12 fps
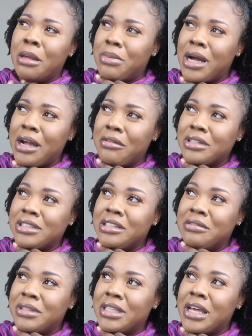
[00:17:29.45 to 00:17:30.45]
Probably
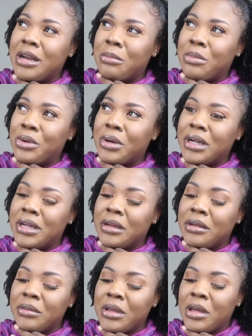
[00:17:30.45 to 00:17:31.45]
wasn't even that
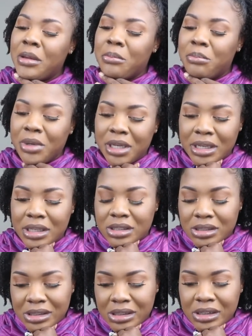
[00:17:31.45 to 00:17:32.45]
important,
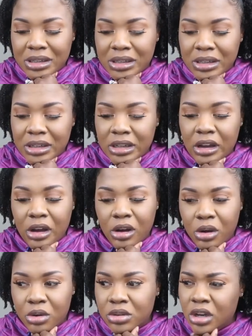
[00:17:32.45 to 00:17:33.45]
but uh,
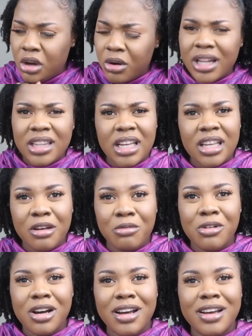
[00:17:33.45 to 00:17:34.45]
oh no, I think it
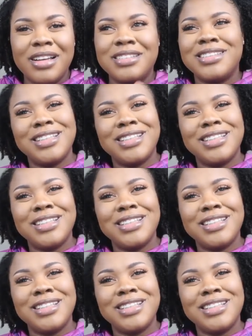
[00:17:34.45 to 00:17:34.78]
was.